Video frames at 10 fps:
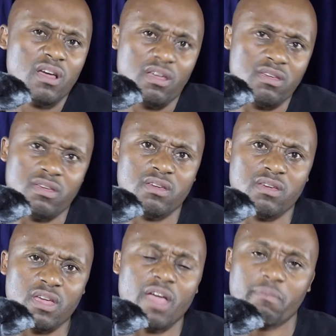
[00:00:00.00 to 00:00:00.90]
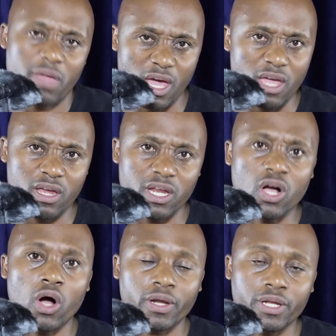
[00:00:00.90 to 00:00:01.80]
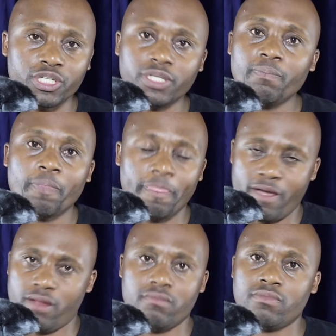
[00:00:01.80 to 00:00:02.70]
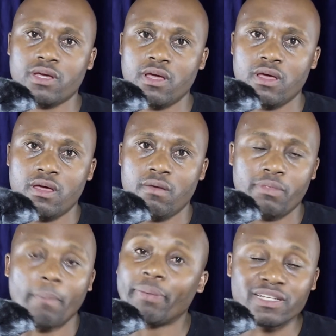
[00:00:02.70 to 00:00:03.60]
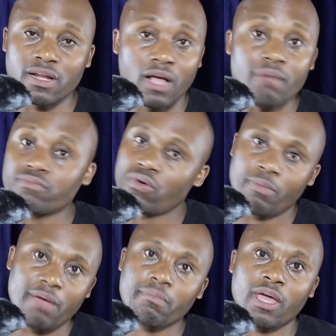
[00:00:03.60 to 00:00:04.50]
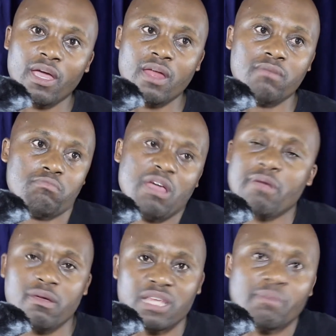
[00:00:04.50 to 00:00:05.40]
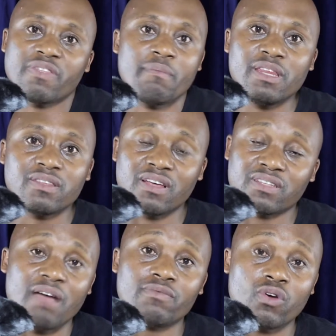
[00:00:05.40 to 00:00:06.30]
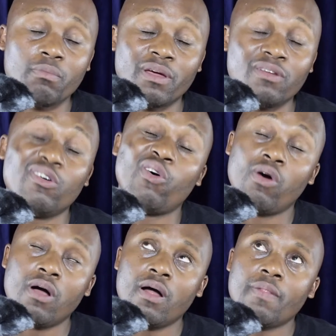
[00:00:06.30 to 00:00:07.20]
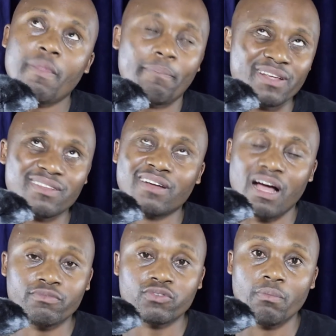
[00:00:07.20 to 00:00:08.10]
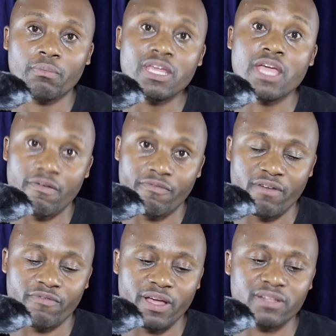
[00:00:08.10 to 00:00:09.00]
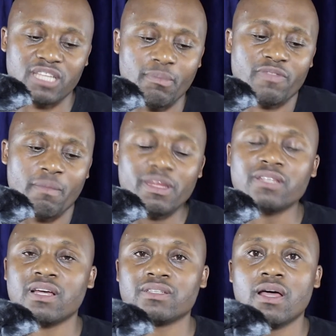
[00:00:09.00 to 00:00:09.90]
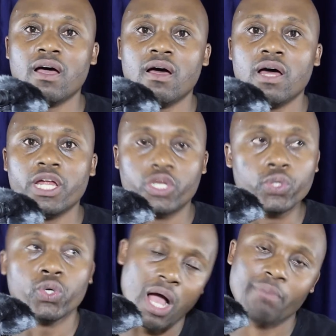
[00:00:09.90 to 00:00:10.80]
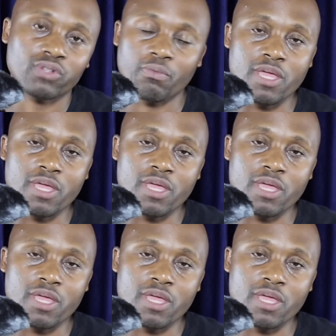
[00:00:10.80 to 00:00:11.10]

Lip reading: MK in a coalition, and the president comes from MK, and maybe some of the ministers comes from no, the president comes from EFF, and some of the ministers do come from